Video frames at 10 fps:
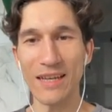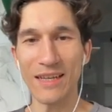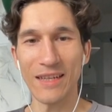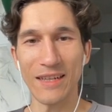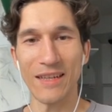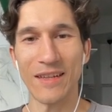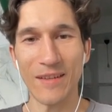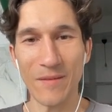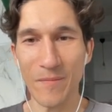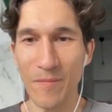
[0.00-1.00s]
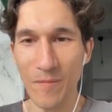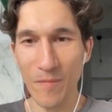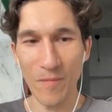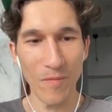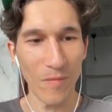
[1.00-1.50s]

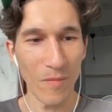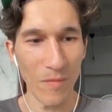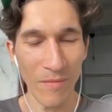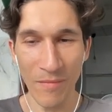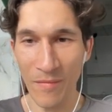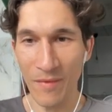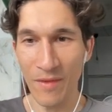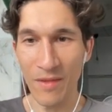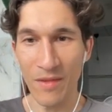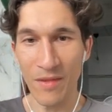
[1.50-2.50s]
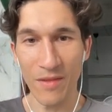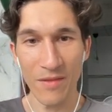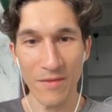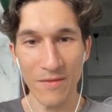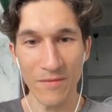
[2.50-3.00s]

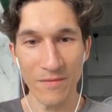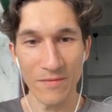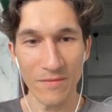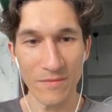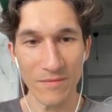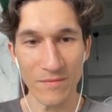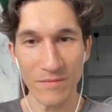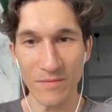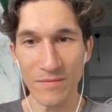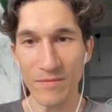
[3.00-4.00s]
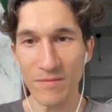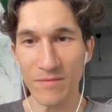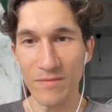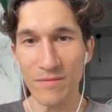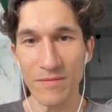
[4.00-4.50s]

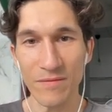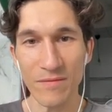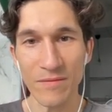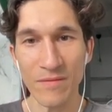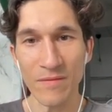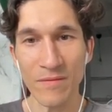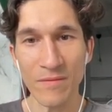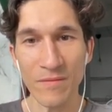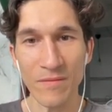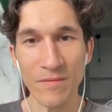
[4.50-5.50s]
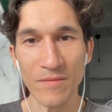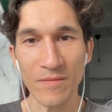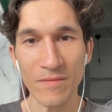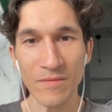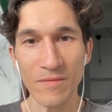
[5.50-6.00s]

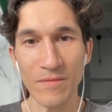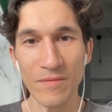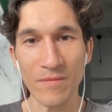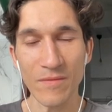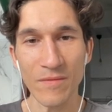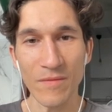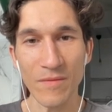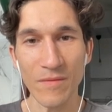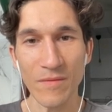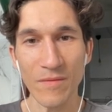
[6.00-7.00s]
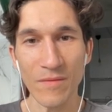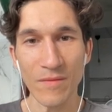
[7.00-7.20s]
(silence)